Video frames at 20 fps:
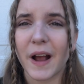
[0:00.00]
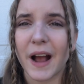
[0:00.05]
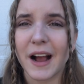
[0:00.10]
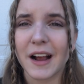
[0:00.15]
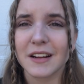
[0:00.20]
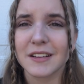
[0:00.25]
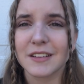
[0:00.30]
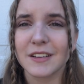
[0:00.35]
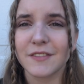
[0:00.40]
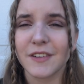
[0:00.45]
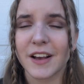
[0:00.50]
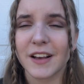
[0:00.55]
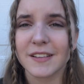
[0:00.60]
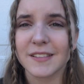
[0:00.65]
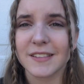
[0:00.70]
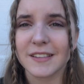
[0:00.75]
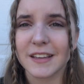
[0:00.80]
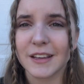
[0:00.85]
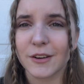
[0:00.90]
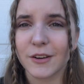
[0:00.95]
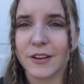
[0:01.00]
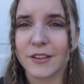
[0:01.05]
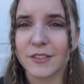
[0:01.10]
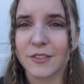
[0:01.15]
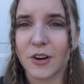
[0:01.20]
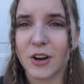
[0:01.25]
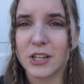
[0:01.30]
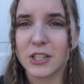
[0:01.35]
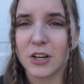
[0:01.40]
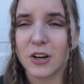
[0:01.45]
active as the year has
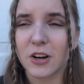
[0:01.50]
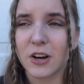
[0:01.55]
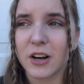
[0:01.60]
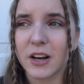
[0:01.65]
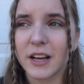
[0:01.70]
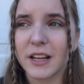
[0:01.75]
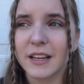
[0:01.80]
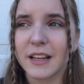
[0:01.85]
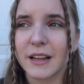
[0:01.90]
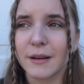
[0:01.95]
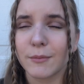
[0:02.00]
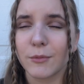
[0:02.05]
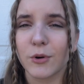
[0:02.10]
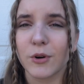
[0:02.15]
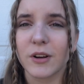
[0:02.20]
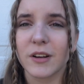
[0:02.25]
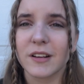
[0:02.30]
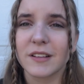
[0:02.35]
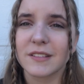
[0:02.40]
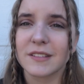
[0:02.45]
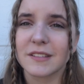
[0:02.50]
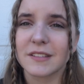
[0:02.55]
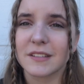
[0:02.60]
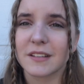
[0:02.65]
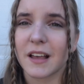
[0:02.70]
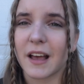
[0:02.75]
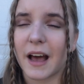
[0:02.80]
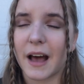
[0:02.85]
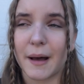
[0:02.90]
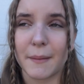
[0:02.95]
gone on, and more has
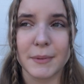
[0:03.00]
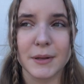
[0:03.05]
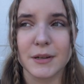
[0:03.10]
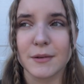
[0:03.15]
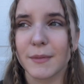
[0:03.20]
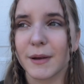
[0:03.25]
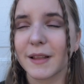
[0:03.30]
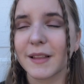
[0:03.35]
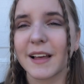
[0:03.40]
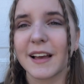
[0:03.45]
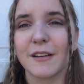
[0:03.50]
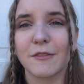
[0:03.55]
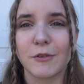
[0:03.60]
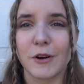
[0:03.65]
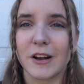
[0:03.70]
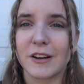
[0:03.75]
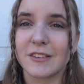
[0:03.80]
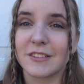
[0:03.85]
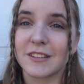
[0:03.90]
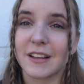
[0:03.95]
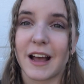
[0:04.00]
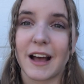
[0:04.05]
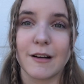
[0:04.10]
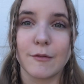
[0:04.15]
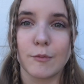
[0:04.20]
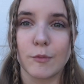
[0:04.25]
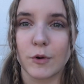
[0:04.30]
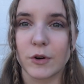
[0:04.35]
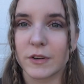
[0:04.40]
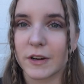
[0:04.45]
happened in my life where I just have
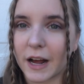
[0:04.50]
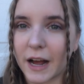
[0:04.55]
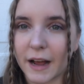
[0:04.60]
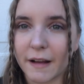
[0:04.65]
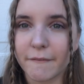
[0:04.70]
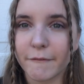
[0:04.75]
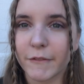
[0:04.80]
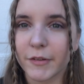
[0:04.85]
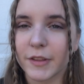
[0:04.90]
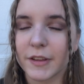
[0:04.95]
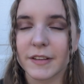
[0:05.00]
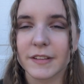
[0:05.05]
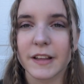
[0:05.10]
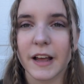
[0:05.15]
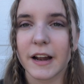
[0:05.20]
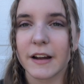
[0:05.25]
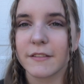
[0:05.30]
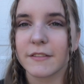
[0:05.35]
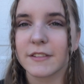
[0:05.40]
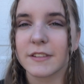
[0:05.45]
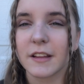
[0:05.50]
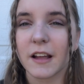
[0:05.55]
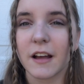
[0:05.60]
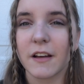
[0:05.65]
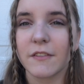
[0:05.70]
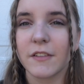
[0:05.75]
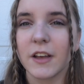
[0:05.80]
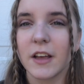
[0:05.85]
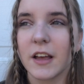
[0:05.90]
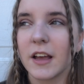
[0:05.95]
more time for this kind of
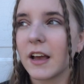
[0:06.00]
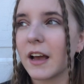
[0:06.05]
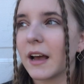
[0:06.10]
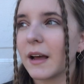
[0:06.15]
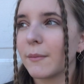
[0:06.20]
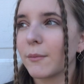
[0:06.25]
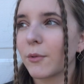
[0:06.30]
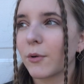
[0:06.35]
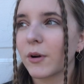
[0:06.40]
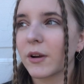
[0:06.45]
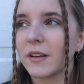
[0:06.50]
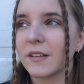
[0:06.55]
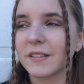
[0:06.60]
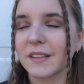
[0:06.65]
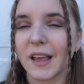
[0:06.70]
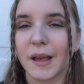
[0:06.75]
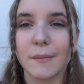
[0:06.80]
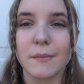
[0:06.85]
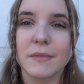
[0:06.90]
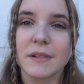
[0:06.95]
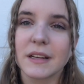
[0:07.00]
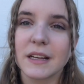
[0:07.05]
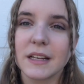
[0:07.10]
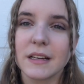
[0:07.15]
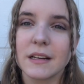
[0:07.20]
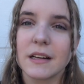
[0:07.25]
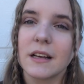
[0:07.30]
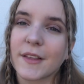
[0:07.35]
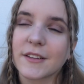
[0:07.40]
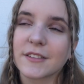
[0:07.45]
stuff, and more has emptied.
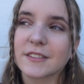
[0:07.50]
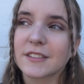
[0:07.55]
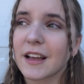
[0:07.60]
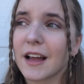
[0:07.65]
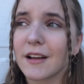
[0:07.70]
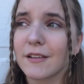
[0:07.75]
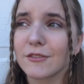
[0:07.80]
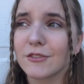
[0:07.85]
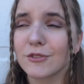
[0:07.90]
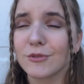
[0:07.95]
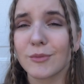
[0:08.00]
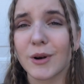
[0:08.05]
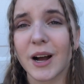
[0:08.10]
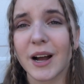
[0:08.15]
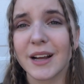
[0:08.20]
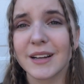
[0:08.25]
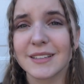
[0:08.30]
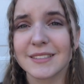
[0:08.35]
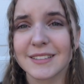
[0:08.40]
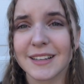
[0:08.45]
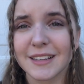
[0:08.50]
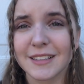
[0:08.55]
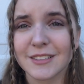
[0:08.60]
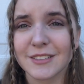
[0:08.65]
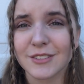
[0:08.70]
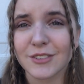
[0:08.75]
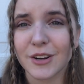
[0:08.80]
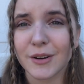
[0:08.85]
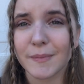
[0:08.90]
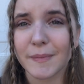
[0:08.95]
That's kind of just why I decided to
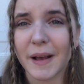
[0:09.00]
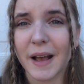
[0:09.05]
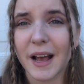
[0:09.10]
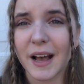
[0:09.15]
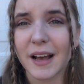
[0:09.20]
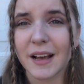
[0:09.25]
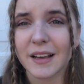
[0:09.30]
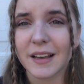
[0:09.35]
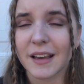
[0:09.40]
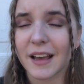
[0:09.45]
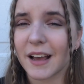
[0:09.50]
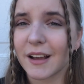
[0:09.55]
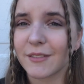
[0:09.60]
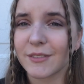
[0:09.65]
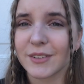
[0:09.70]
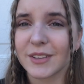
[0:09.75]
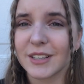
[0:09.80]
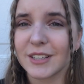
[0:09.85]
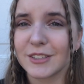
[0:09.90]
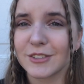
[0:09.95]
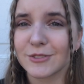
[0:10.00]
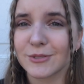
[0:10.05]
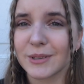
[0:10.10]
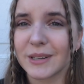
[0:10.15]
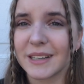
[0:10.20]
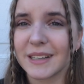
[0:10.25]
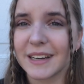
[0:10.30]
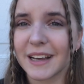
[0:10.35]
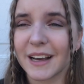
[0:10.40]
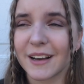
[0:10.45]
start back. I really enjoy
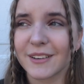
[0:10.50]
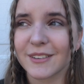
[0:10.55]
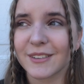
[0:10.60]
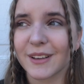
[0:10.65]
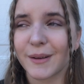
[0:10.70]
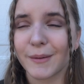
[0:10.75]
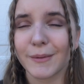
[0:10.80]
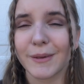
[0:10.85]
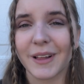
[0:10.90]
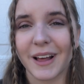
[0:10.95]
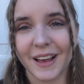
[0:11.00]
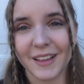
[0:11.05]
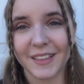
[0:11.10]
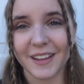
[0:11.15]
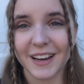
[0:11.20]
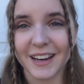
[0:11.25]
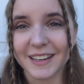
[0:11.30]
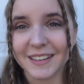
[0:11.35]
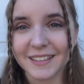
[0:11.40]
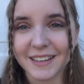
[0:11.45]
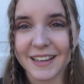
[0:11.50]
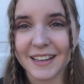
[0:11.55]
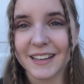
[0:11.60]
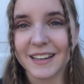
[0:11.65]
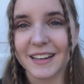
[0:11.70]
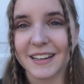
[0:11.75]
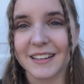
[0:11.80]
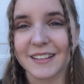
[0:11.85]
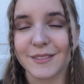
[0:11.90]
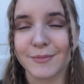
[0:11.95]
it now, so I'm glad that I
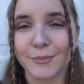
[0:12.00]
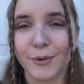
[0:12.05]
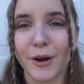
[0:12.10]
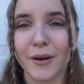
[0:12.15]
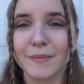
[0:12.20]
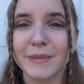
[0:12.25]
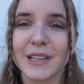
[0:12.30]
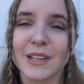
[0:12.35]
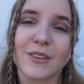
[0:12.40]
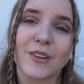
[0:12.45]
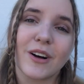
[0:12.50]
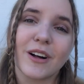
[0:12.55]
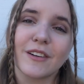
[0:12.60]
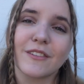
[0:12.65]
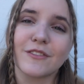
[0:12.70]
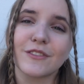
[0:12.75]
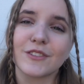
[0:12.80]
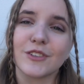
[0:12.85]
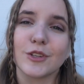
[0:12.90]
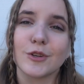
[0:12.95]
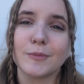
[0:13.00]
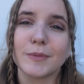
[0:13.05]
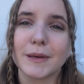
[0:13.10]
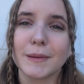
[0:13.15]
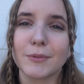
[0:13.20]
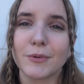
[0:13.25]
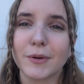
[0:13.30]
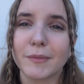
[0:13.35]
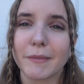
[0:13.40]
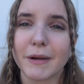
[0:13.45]
did, and it's brought me a lot of new
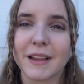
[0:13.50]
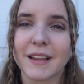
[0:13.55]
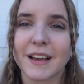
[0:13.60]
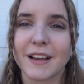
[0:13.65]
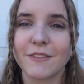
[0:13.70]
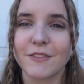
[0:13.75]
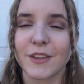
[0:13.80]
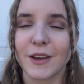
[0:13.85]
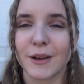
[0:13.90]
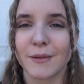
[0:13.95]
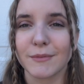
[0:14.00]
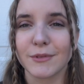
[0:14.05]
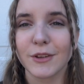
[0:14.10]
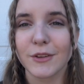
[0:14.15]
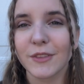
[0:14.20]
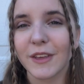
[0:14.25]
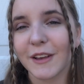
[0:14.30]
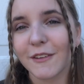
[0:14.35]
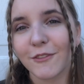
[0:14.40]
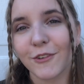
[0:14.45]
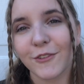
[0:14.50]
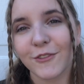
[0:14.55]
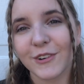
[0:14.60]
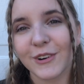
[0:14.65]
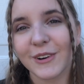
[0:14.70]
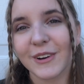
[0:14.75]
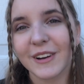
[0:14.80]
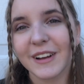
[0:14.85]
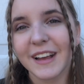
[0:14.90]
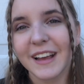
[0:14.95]
people in my life that I'm so thankful
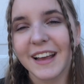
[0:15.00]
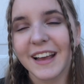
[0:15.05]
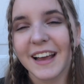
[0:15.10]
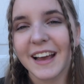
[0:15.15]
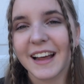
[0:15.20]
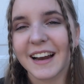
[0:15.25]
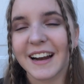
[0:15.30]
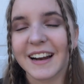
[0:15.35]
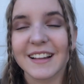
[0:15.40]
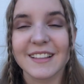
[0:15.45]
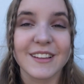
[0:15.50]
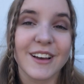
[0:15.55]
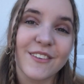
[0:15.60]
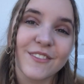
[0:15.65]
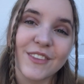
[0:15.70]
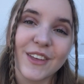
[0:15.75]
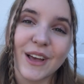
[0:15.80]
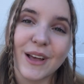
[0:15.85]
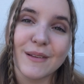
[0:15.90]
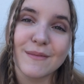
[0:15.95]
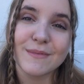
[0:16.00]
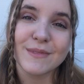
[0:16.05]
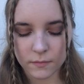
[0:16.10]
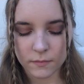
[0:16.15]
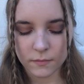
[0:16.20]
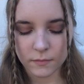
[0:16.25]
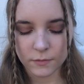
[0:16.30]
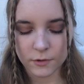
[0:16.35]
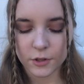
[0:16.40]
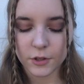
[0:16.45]
for, and I love them.
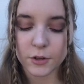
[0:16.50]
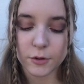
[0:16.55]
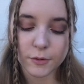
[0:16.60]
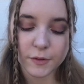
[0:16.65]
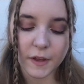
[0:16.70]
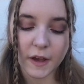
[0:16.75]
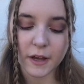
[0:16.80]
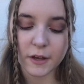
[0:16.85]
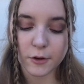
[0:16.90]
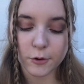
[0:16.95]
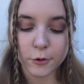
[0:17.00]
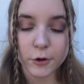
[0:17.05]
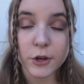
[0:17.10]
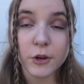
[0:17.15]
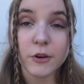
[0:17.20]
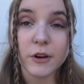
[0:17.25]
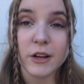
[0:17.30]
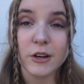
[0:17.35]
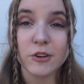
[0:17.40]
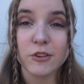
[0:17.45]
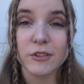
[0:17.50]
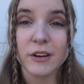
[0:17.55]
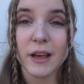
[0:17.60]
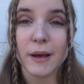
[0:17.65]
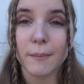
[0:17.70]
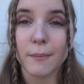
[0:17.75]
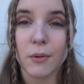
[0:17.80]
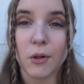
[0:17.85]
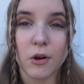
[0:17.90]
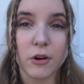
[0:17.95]
To do that, who are your
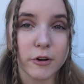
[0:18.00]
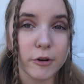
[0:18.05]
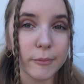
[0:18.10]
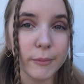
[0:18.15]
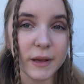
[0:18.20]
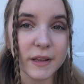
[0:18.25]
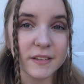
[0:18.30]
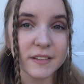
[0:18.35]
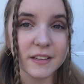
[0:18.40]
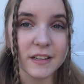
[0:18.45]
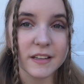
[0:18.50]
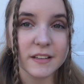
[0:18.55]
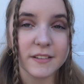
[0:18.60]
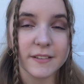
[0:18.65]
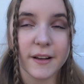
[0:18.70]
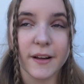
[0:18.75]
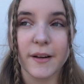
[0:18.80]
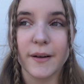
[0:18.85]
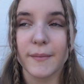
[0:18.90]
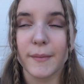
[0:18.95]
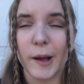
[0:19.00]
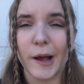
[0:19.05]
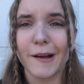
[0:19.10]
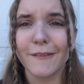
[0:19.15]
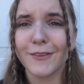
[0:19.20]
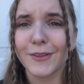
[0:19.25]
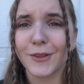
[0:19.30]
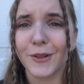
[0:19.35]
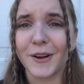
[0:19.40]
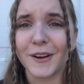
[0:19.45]
internet blogger besties? I
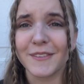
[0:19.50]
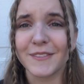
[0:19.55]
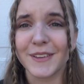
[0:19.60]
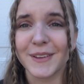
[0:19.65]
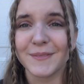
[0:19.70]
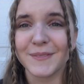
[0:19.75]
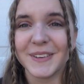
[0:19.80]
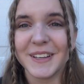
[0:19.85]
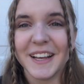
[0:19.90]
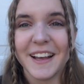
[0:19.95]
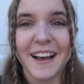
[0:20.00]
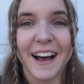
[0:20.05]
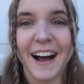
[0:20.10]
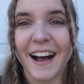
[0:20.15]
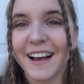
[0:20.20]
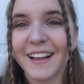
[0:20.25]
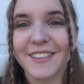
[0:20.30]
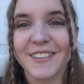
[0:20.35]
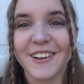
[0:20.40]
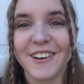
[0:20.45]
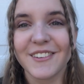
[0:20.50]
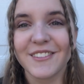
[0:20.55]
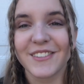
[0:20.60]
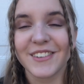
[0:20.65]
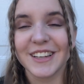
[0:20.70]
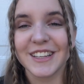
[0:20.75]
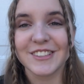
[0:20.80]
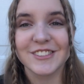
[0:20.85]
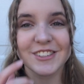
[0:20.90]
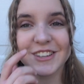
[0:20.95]
have a lot of them. I love
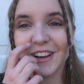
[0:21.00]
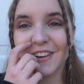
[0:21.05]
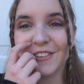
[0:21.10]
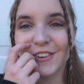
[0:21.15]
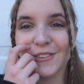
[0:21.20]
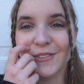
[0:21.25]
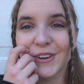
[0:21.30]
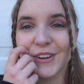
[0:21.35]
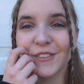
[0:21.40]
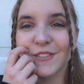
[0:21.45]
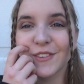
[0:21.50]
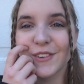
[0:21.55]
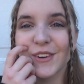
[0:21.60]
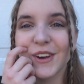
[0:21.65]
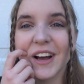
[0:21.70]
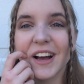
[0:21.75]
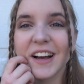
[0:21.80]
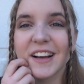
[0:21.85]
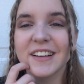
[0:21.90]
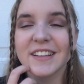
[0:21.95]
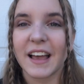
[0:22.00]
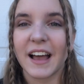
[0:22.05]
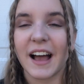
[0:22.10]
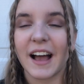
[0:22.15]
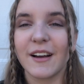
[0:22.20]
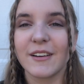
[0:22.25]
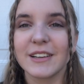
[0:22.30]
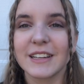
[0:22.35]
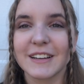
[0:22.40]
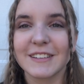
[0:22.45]
each and every one of you guys.
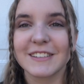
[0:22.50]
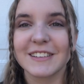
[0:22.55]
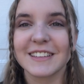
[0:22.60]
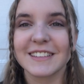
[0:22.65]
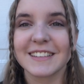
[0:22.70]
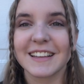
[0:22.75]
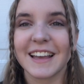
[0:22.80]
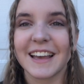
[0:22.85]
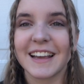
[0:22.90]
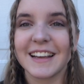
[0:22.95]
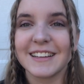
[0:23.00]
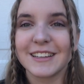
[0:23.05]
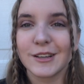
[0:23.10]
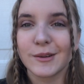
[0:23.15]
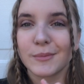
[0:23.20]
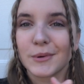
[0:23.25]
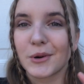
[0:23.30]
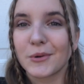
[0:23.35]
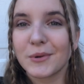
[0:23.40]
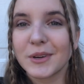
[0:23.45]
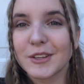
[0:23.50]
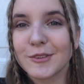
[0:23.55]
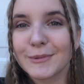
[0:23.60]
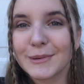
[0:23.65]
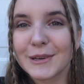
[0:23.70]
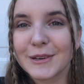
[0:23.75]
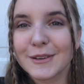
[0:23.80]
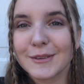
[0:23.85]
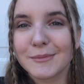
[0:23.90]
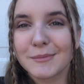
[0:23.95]
I would definitely say Dear Book
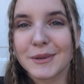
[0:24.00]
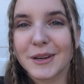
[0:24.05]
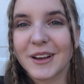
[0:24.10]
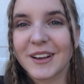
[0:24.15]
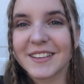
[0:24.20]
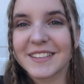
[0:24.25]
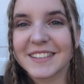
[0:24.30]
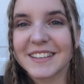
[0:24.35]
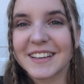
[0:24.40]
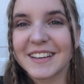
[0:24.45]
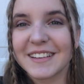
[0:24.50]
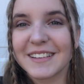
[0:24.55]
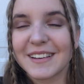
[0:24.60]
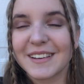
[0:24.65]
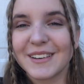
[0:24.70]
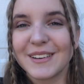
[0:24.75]
Whispers, Manasa,